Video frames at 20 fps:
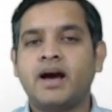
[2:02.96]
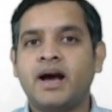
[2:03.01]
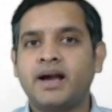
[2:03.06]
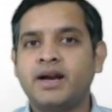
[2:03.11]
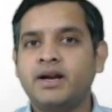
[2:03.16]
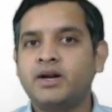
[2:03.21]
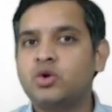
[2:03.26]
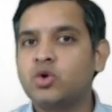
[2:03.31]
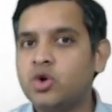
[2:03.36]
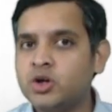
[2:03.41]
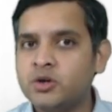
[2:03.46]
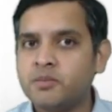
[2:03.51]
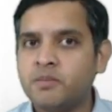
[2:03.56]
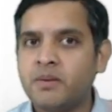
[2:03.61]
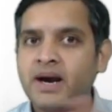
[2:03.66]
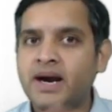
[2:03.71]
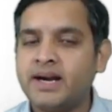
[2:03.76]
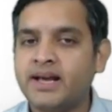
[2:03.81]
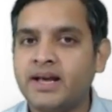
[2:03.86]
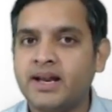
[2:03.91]
I don't
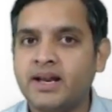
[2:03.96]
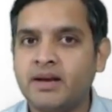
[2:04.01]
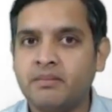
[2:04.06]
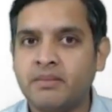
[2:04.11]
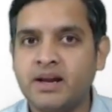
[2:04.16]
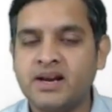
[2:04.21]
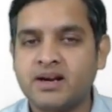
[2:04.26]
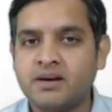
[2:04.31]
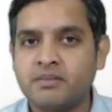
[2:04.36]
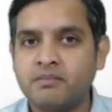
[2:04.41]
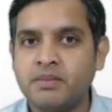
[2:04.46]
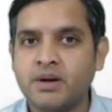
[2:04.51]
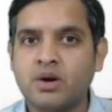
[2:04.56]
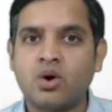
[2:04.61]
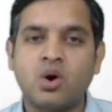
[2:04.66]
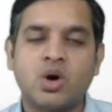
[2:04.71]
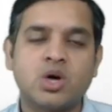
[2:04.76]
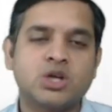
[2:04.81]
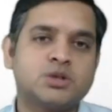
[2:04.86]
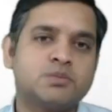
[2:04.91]
buy dairy milk
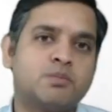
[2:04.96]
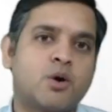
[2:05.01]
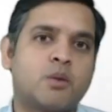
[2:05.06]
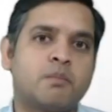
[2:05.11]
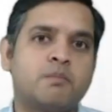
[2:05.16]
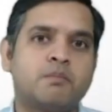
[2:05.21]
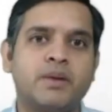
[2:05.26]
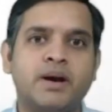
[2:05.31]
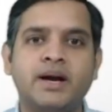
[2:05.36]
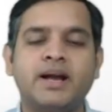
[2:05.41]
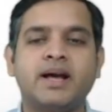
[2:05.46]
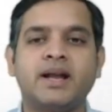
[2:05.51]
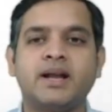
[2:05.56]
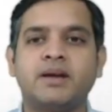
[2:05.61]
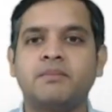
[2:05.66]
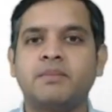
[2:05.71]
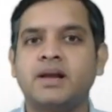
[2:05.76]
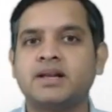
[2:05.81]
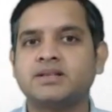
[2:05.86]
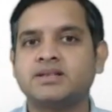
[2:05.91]
because Bombay
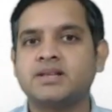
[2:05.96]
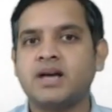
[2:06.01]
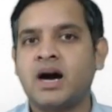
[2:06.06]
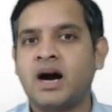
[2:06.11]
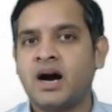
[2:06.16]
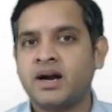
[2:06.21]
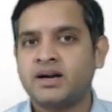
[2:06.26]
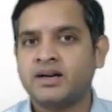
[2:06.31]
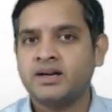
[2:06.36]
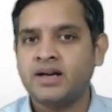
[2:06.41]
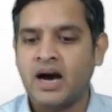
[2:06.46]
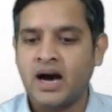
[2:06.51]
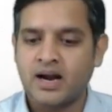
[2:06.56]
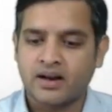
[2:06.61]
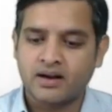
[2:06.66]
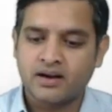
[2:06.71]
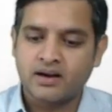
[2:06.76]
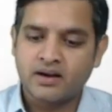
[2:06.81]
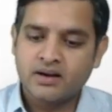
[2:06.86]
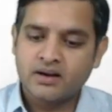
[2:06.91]
dairy milks are
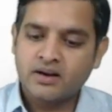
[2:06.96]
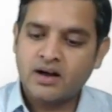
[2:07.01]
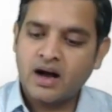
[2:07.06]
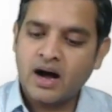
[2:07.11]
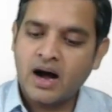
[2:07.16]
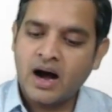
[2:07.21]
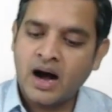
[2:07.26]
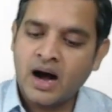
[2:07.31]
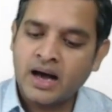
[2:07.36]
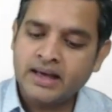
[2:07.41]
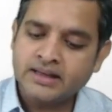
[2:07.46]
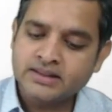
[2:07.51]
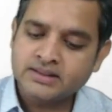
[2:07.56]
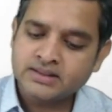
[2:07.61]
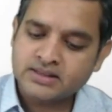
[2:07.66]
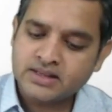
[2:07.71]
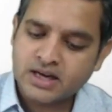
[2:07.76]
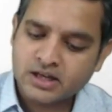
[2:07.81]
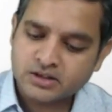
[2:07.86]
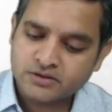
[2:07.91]
dark. I
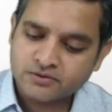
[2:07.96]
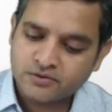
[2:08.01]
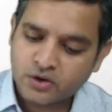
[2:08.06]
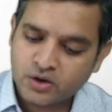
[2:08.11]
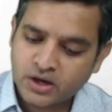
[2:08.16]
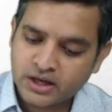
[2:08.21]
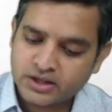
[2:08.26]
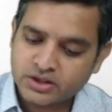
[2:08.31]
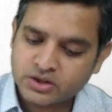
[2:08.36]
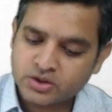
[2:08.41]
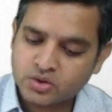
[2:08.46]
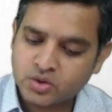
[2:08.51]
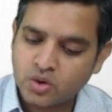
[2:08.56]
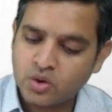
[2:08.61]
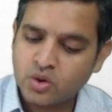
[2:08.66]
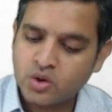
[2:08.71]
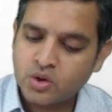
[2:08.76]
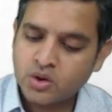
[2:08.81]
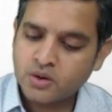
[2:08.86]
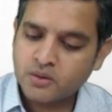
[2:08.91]
stands for
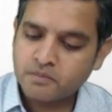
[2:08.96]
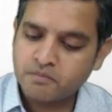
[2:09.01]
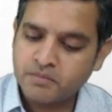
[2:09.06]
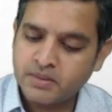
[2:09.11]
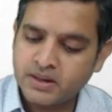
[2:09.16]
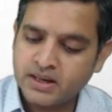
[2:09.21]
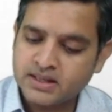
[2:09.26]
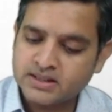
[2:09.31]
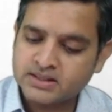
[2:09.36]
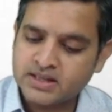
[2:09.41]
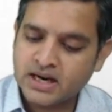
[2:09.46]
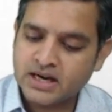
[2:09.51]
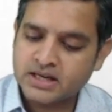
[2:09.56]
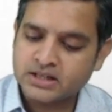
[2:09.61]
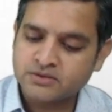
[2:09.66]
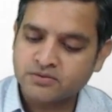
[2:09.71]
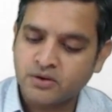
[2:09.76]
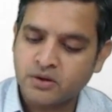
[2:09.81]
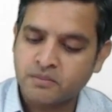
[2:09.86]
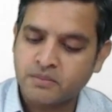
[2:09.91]
ISO, B
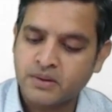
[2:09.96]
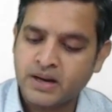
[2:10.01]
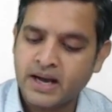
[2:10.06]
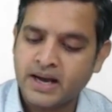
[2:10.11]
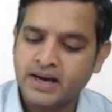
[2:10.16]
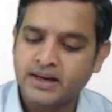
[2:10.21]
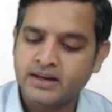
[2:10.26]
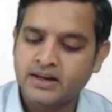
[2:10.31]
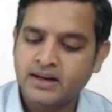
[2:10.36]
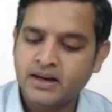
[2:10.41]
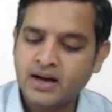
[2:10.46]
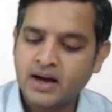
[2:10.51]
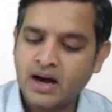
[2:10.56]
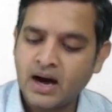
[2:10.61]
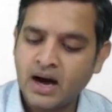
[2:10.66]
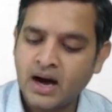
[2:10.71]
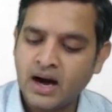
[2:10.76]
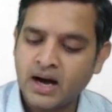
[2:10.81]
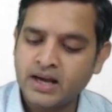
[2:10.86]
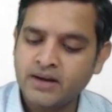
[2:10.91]
stands for bright,
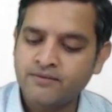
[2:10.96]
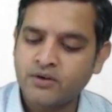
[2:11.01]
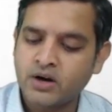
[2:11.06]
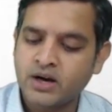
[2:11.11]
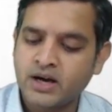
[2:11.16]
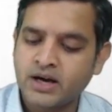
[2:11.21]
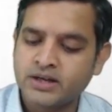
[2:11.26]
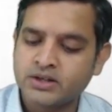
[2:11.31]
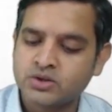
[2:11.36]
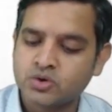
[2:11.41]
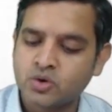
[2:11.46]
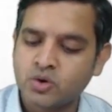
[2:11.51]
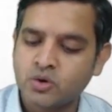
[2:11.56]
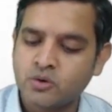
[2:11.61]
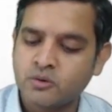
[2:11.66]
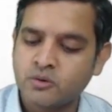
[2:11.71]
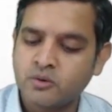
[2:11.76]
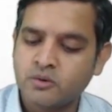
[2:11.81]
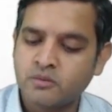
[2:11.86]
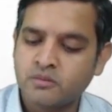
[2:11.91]
I for
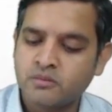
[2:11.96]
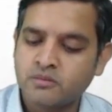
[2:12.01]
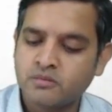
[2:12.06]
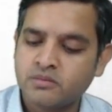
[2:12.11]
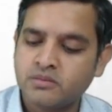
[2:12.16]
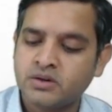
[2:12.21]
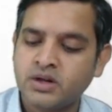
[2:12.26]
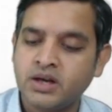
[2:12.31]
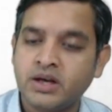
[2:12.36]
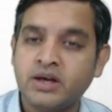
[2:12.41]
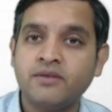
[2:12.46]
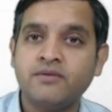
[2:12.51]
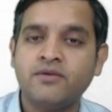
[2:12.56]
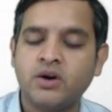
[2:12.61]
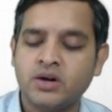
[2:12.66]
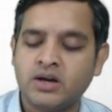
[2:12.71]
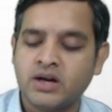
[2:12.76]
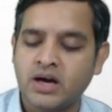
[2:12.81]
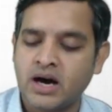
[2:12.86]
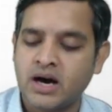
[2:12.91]
ISO, D
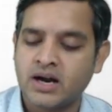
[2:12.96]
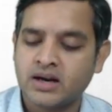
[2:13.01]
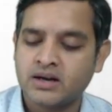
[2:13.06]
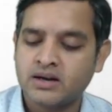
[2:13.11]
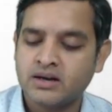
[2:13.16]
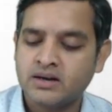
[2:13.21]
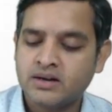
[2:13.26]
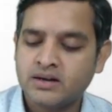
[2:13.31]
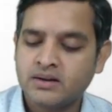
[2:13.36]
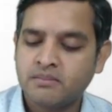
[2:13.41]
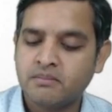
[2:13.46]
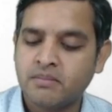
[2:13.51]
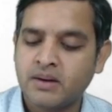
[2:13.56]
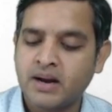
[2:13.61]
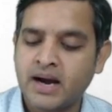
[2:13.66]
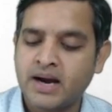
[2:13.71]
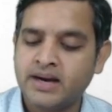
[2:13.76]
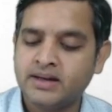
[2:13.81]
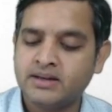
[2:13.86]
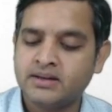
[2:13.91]
for dark,
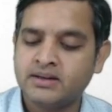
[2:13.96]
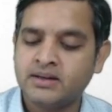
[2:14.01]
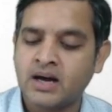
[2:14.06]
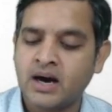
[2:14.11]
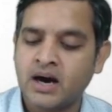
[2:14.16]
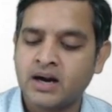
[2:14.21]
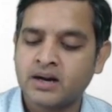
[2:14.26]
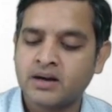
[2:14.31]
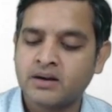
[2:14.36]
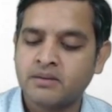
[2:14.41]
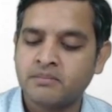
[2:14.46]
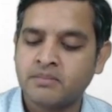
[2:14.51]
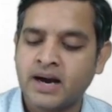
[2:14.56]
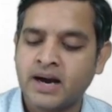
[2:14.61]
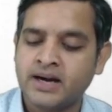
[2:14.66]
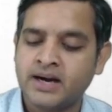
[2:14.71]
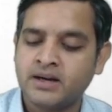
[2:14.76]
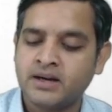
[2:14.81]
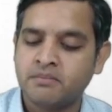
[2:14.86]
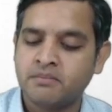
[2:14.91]
bright, dark,
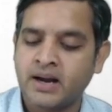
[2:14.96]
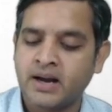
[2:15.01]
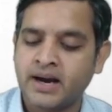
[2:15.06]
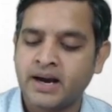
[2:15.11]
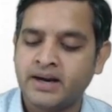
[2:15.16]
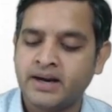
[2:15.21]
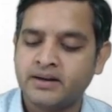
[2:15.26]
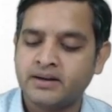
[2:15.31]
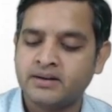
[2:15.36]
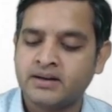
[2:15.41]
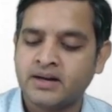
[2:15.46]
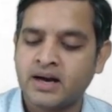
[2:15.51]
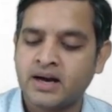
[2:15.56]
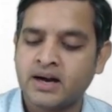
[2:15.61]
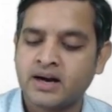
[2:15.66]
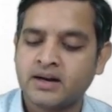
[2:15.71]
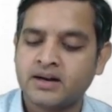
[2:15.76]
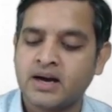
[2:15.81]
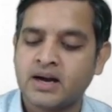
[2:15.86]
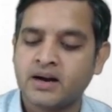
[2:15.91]
bright, bright,
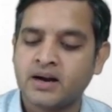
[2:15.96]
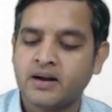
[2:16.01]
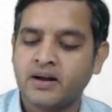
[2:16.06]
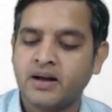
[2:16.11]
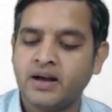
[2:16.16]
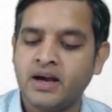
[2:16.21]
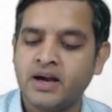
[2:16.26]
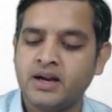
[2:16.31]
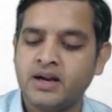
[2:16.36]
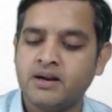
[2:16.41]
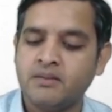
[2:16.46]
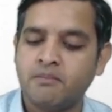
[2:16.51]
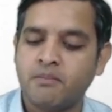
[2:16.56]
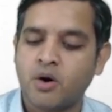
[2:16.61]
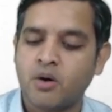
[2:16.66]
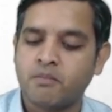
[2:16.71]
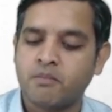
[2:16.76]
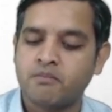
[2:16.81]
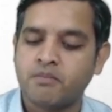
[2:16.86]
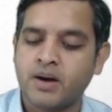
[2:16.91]
dark, dark. In
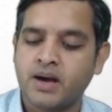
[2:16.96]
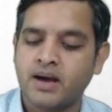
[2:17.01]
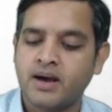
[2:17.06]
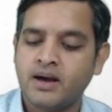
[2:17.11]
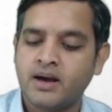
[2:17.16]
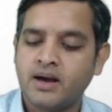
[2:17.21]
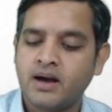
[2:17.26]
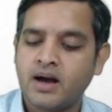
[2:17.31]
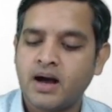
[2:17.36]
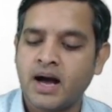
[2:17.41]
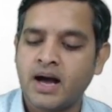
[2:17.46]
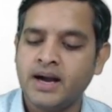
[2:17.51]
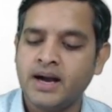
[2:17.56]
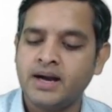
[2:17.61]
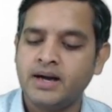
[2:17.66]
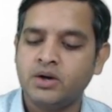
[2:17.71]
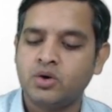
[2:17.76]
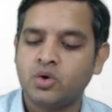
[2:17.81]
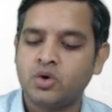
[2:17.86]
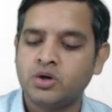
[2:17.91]
Bombay,
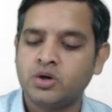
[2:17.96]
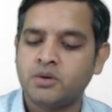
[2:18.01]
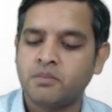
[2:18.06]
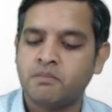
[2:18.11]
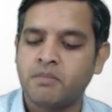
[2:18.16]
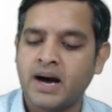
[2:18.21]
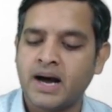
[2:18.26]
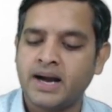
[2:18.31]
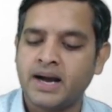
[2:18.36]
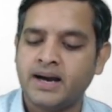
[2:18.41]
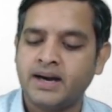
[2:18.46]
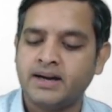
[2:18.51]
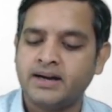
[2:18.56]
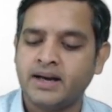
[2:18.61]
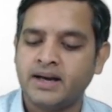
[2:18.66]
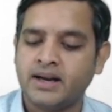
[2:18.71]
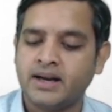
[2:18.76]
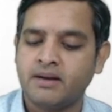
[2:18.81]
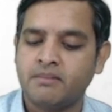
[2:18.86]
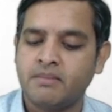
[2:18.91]
I don't buy
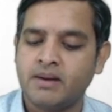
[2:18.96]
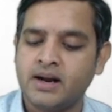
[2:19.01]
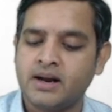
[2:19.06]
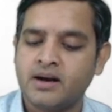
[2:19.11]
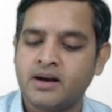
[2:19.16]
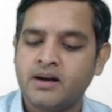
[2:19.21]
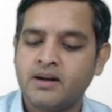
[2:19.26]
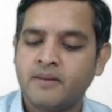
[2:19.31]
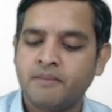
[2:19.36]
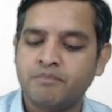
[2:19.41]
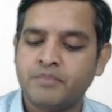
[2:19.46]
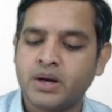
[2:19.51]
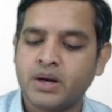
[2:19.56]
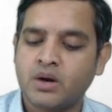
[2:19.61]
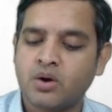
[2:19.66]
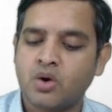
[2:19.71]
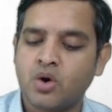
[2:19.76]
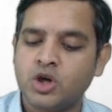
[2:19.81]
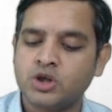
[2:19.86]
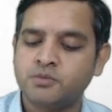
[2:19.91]
dairy milk
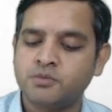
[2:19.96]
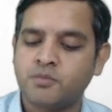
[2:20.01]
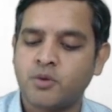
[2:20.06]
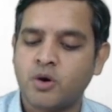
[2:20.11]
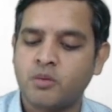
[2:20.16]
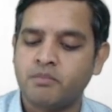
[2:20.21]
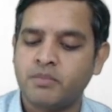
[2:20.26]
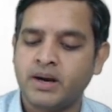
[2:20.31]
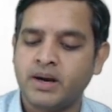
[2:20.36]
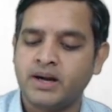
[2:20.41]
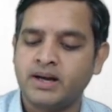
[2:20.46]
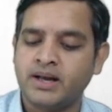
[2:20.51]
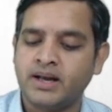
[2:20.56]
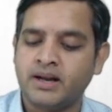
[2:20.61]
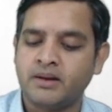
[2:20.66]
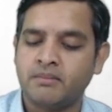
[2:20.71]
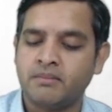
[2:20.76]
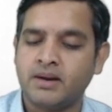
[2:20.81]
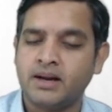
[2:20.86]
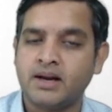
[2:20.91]
because Bombay
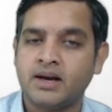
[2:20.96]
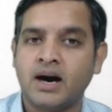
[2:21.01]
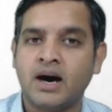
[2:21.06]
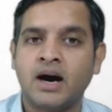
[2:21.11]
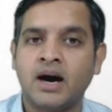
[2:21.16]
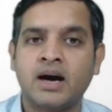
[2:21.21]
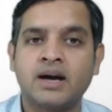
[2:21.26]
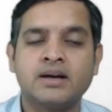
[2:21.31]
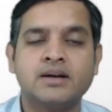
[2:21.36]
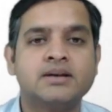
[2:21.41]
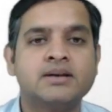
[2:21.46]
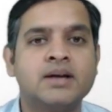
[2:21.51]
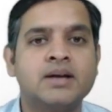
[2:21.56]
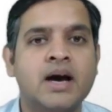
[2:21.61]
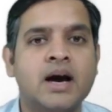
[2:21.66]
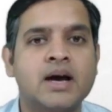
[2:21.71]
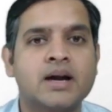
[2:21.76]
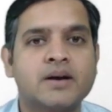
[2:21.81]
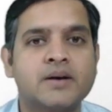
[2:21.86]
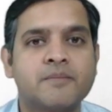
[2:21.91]
dairy milk are
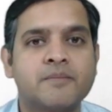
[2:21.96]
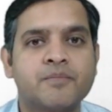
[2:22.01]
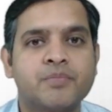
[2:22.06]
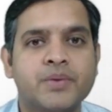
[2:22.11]
dark.